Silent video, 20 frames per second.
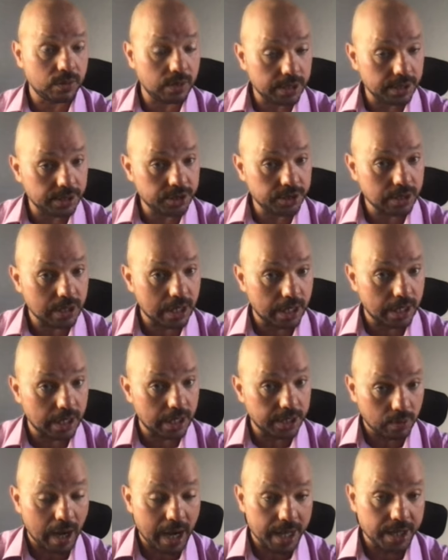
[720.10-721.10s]

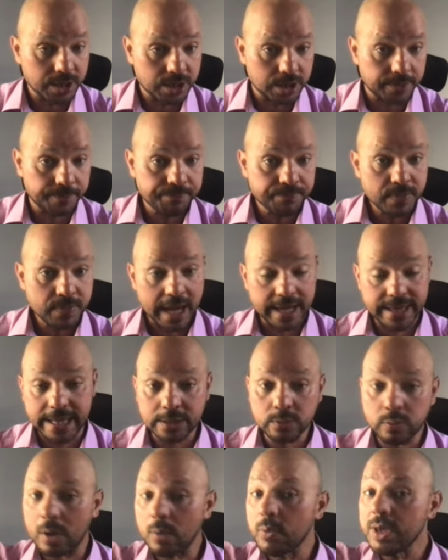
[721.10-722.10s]
strategy, and that's
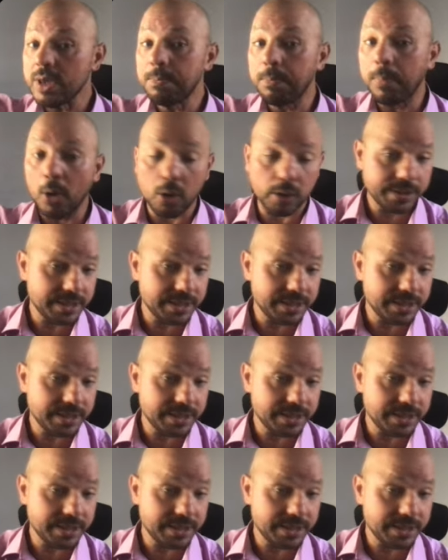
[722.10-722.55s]
why we bought